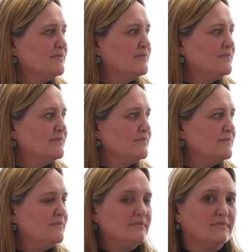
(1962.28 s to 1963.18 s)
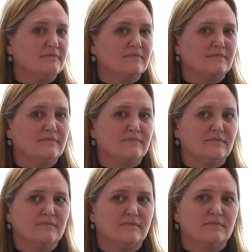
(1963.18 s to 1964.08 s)

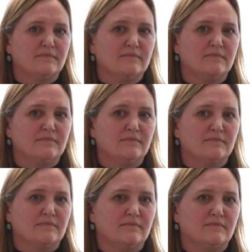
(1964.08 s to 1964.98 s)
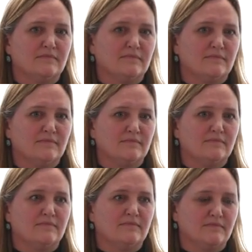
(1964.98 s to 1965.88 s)

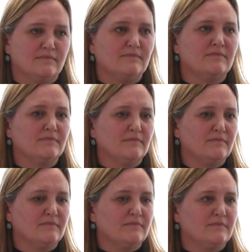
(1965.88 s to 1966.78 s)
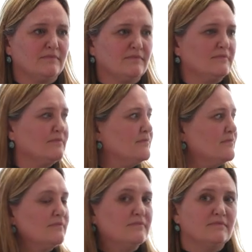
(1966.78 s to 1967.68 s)

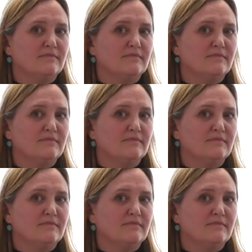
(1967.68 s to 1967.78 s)
The person shown says nothing.